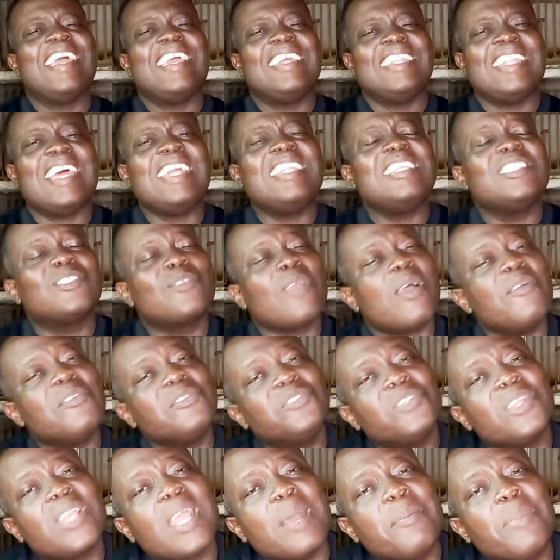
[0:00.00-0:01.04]
That is why we
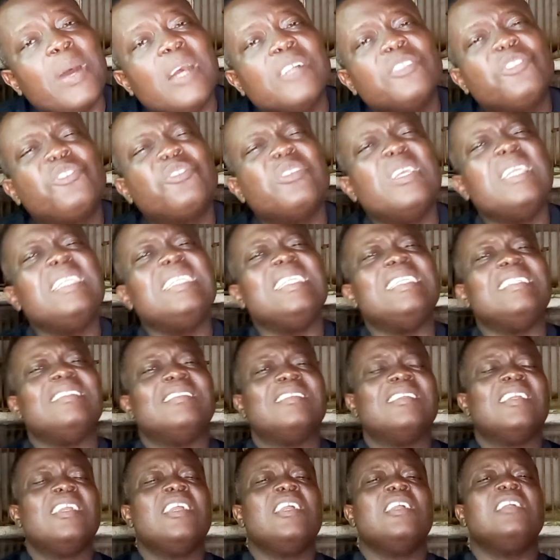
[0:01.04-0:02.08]
talk about training.
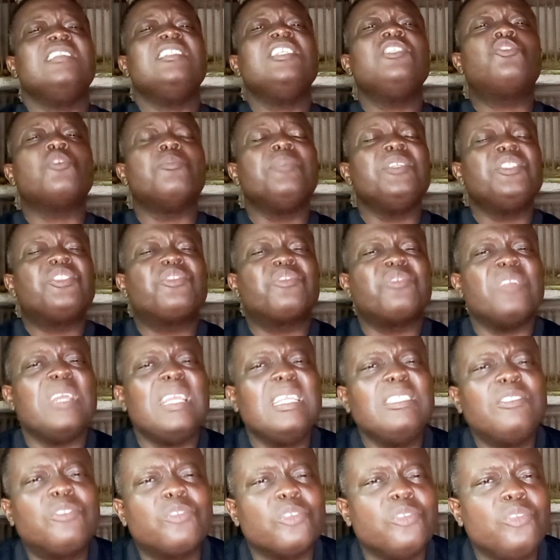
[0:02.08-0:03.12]
You need to be
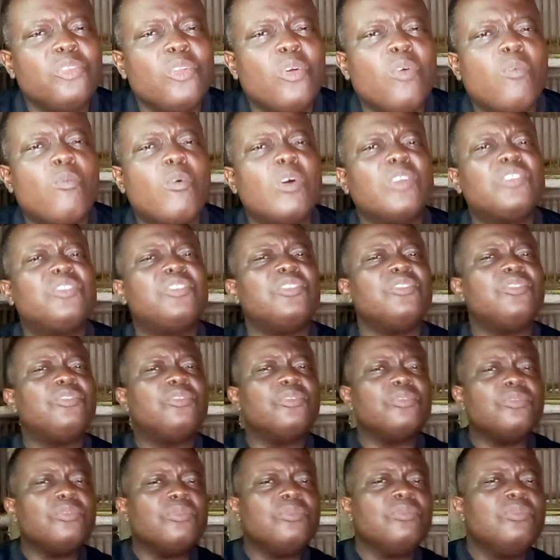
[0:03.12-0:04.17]
trained to know what to
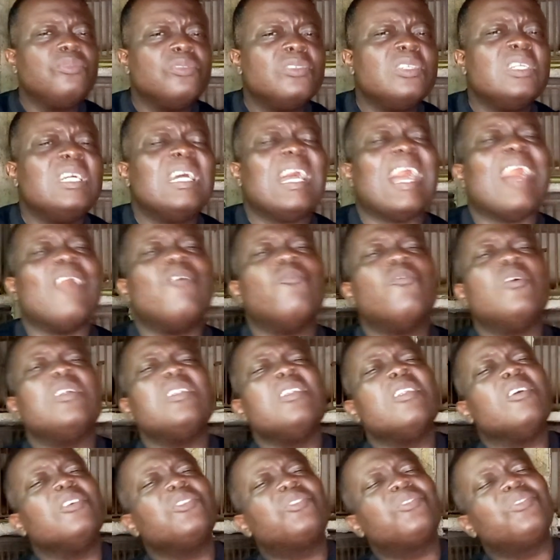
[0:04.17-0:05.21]
do and what
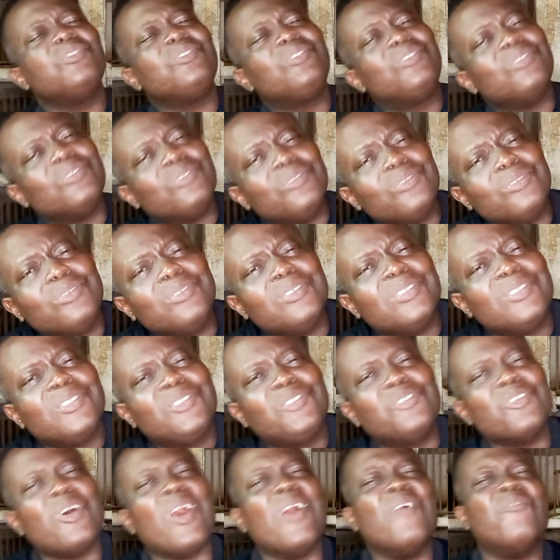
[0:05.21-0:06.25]
not to do
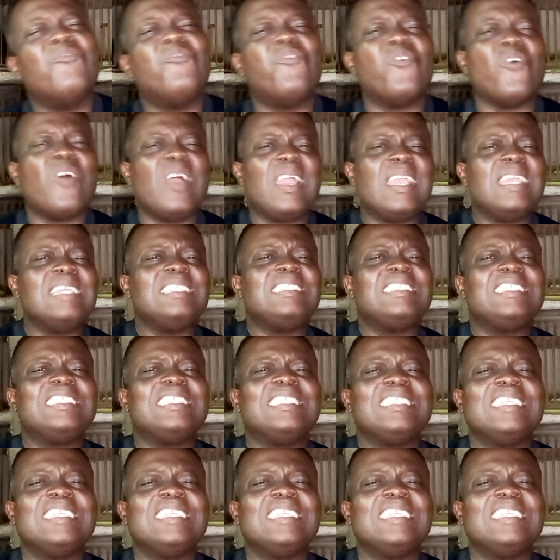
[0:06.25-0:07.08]
to avoid.